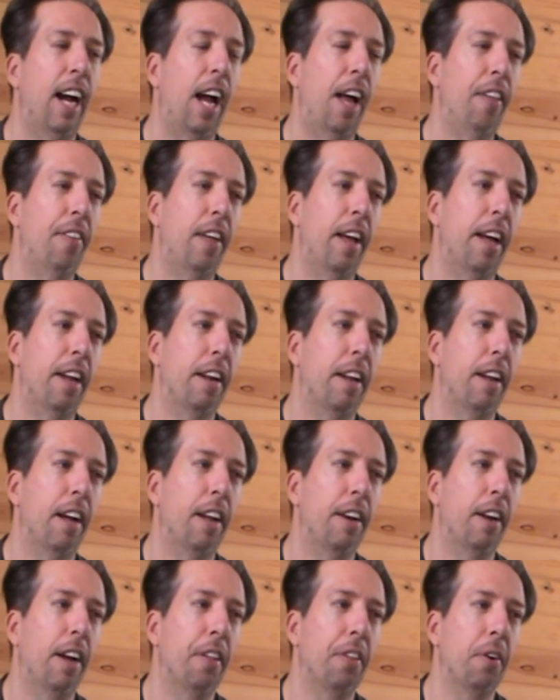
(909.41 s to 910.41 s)
and then
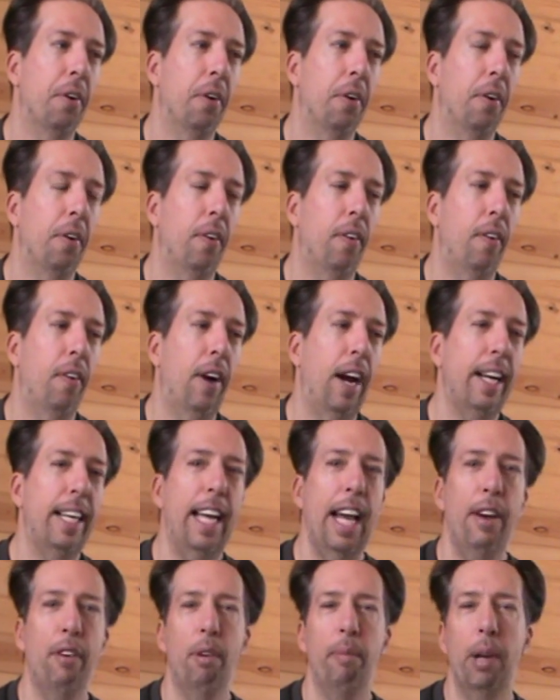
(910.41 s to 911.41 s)
another i
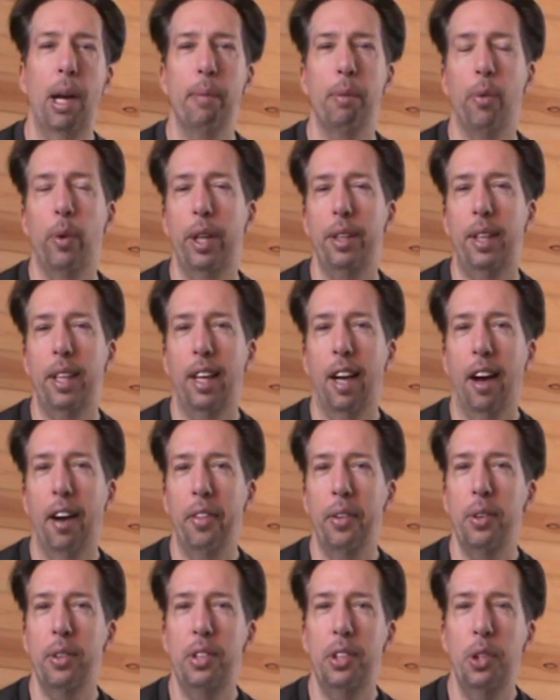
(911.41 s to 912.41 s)
can't remember what the
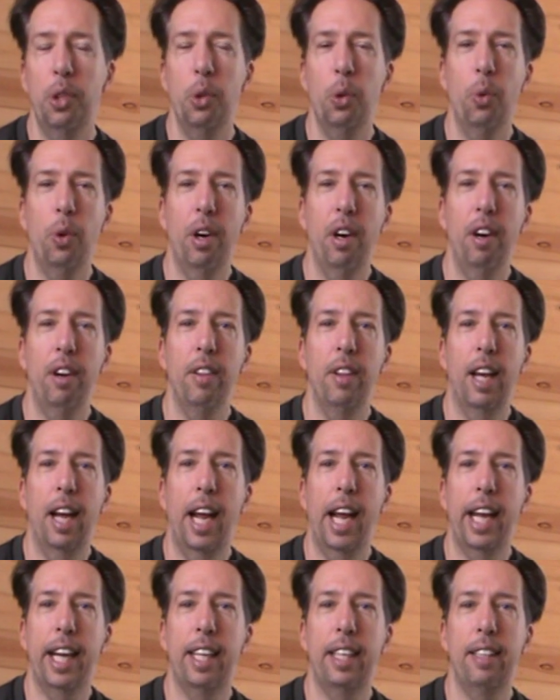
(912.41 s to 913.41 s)
other two were
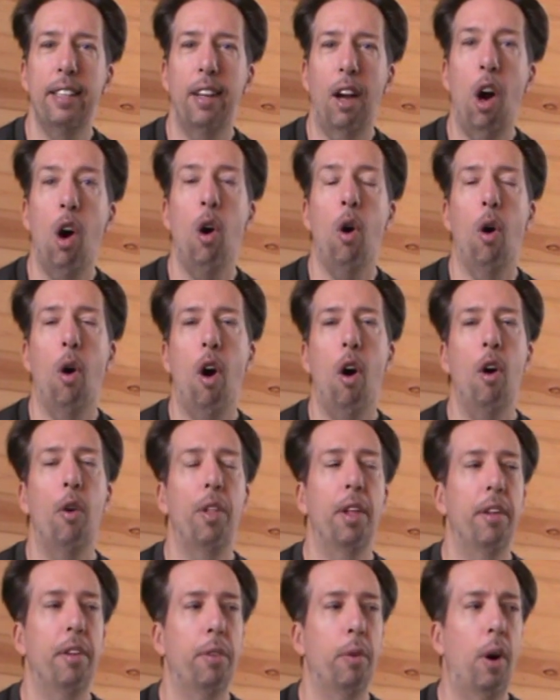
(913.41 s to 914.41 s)
like oh
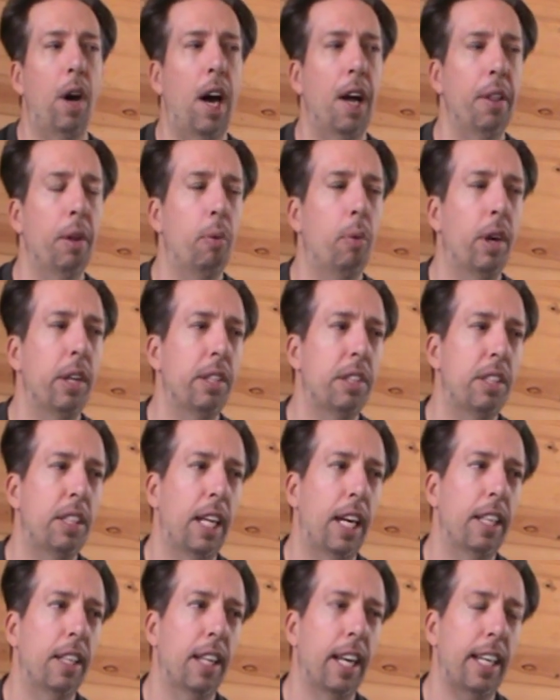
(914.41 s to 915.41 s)
oh the, the other one
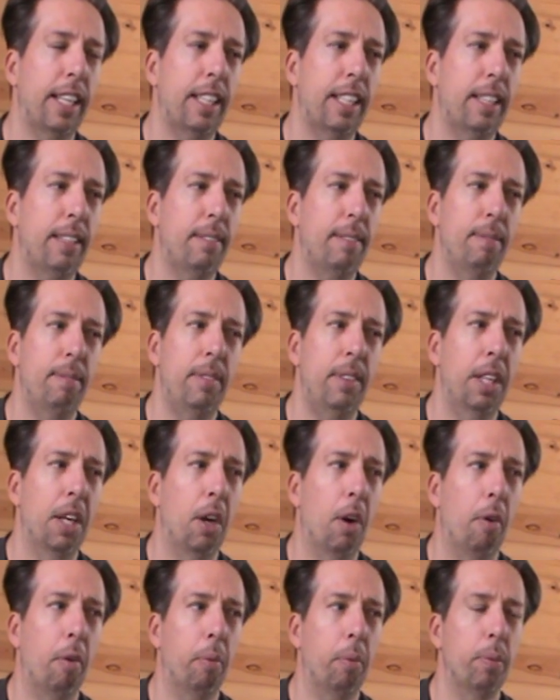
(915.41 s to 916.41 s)
said like you
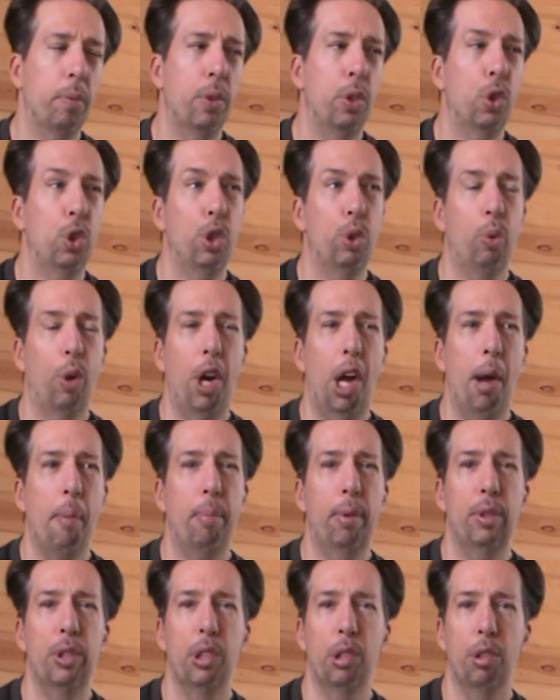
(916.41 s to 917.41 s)
know, this is what
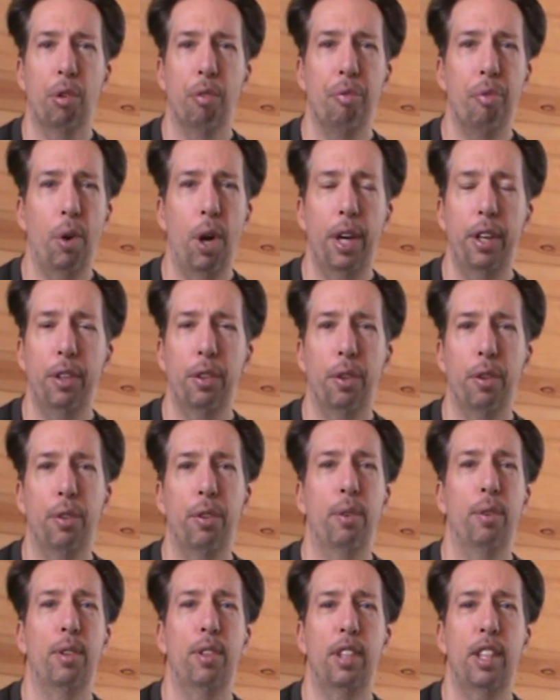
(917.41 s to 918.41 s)
happens in a Friday the
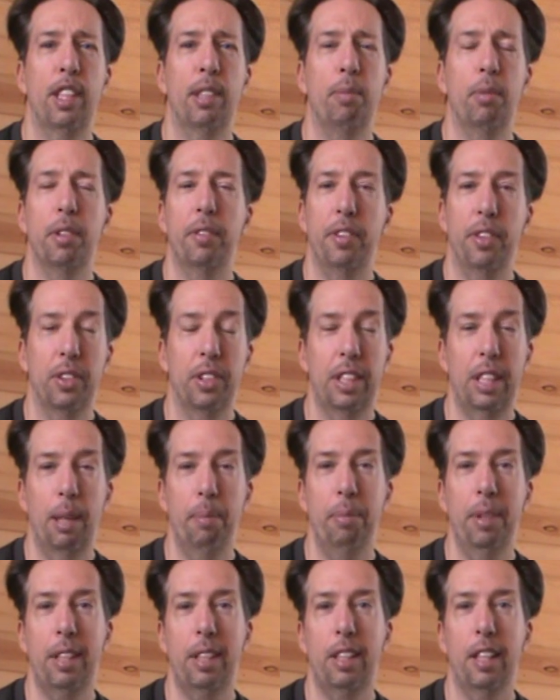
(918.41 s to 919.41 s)
13th movie or
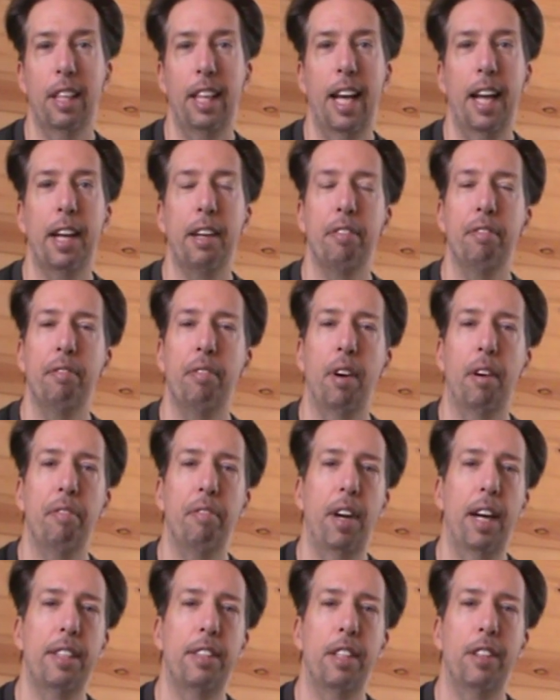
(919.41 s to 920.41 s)
something to that
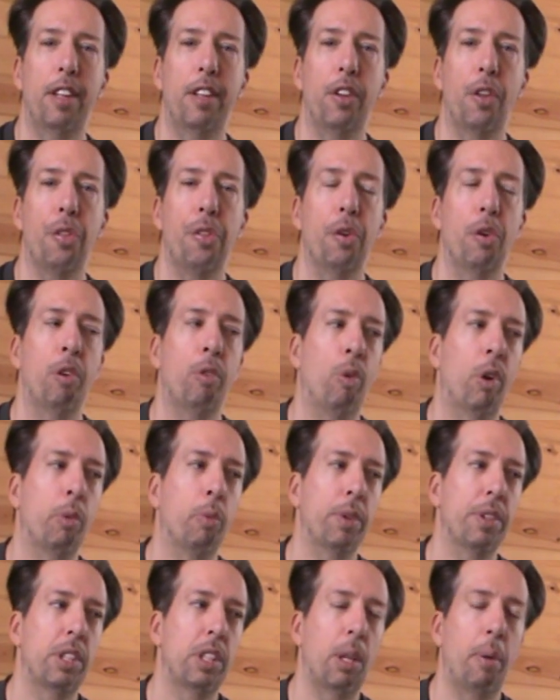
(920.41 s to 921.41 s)
effect. And then the third
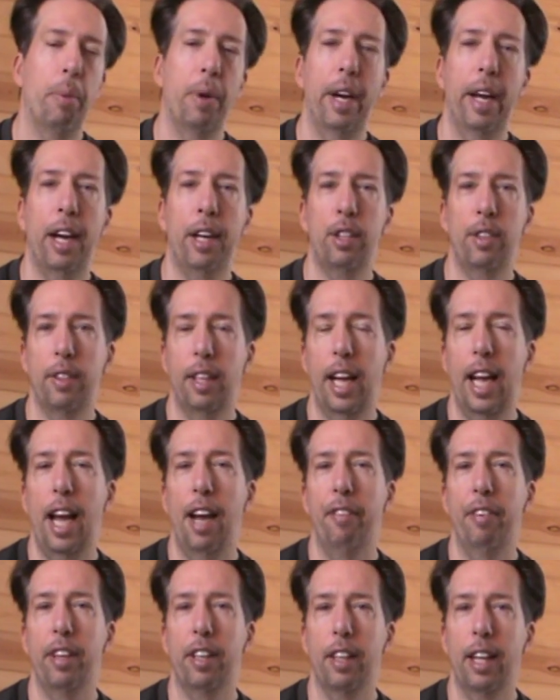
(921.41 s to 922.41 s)
one was someone actually
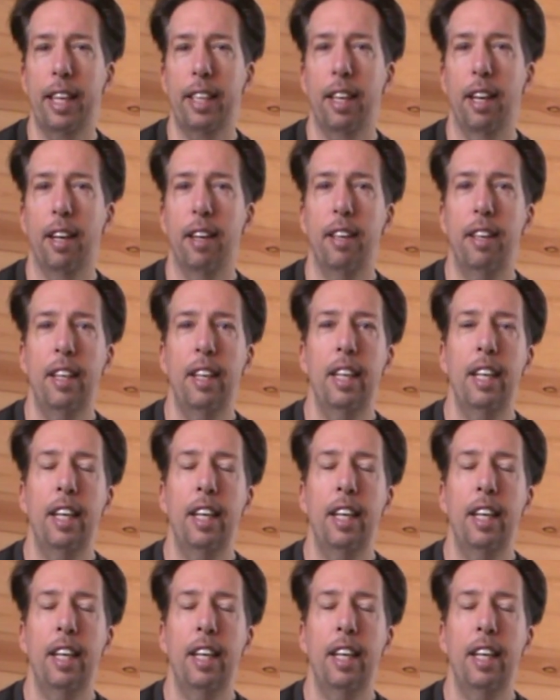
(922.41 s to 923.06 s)
having like a,